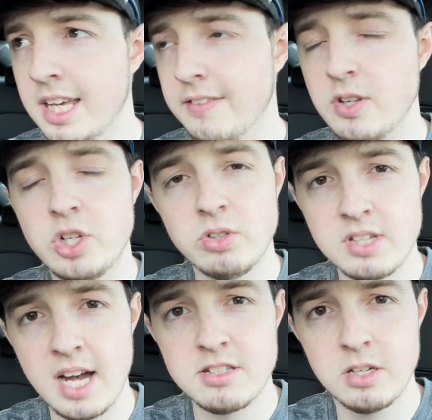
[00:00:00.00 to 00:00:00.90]
If you choose
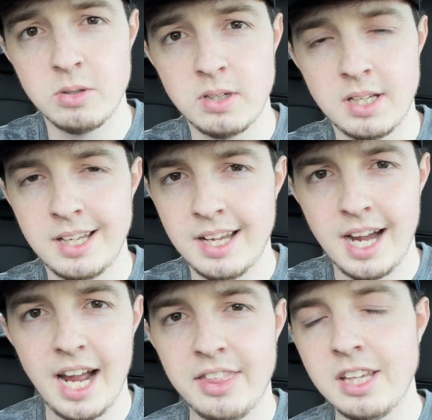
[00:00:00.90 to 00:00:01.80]
not to,
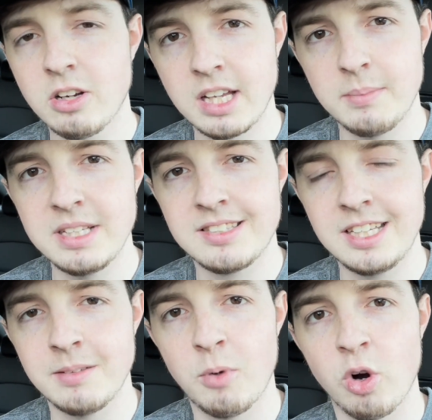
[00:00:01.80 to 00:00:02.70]
I think you're gonna be
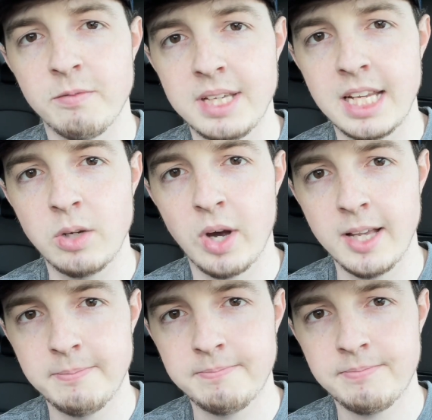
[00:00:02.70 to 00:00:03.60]
seeing more of me
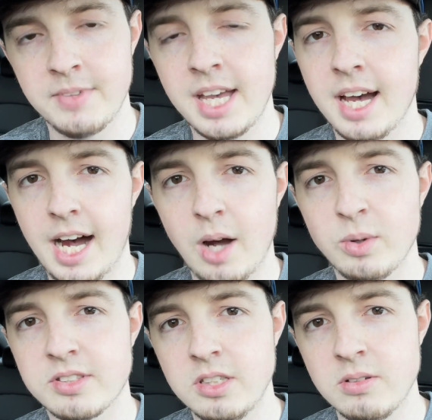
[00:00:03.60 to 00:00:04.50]
anyway. I
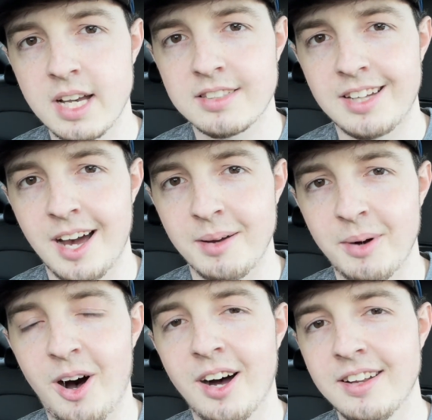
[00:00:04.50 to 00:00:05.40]
will see you next time
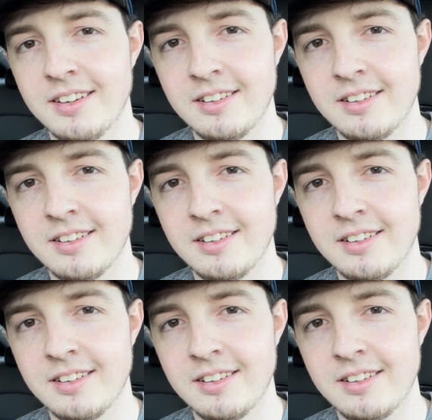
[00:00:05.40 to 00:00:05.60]
on